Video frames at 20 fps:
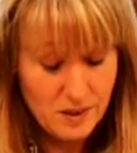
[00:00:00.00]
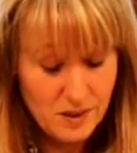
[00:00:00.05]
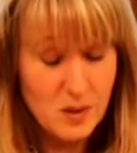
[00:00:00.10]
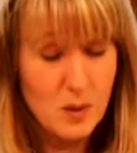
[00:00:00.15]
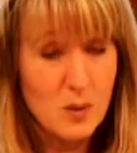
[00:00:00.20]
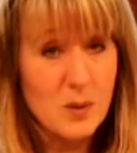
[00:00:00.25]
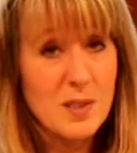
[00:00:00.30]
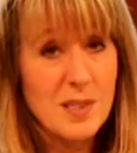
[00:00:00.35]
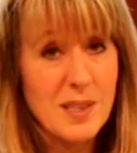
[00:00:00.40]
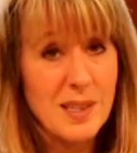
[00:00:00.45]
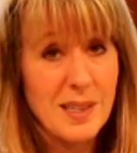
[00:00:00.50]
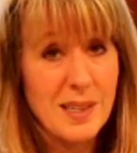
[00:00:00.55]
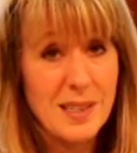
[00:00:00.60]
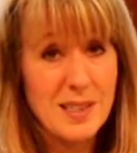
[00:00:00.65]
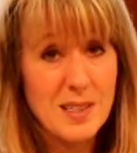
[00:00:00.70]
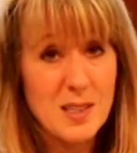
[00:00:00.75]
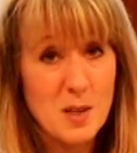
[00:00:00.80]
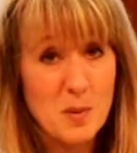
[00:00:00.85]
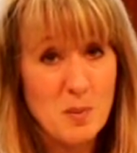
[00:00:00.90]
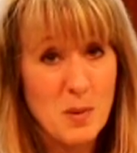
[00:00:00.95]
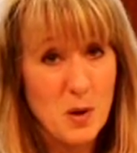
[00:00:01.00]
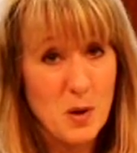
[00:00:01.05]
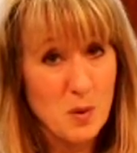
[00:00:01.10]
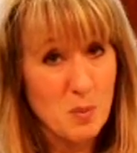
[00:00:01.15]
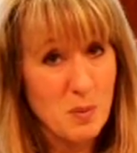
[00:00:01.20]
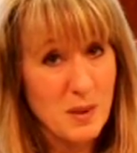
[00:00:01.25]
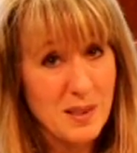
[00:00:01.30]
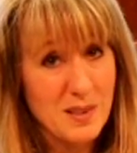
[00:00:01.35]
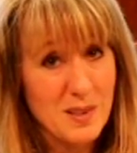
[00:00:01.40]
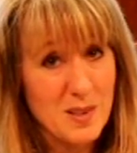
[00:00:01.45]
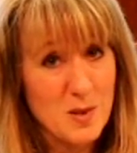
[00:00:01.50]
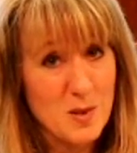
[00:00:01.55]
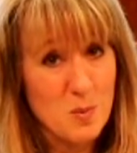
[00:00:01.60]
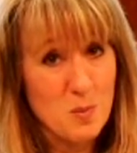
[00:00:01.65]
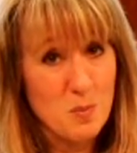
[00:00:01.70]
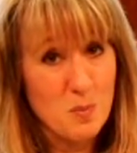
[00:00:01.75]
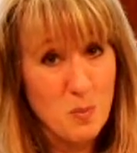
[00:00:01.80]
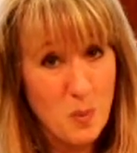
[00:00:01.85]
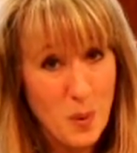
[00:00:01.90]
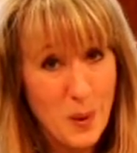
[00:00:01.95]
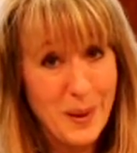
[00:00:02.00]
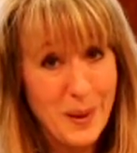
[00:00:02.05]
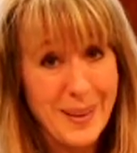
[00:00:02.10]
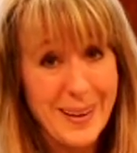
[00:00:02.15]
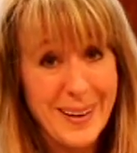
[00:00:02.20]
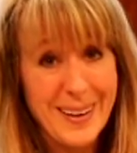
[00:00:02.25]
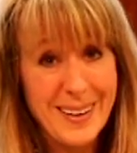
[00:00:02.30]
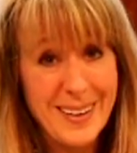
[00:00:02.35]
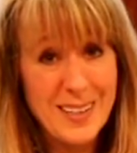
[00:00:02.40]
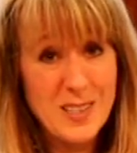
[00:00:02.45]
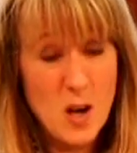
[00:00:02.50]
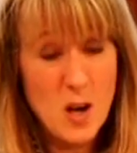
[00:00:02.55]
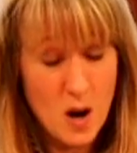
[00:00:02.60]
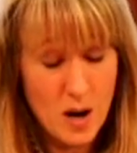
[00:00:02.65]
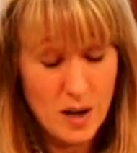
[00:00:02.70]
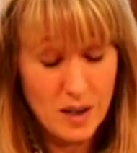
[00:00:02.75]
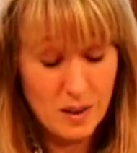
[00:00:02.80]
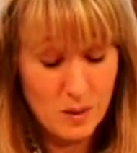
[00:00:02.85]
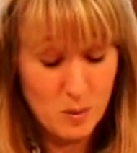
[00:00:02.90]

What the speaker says: Don't stick it into your mouth because it's boiling and it's hot.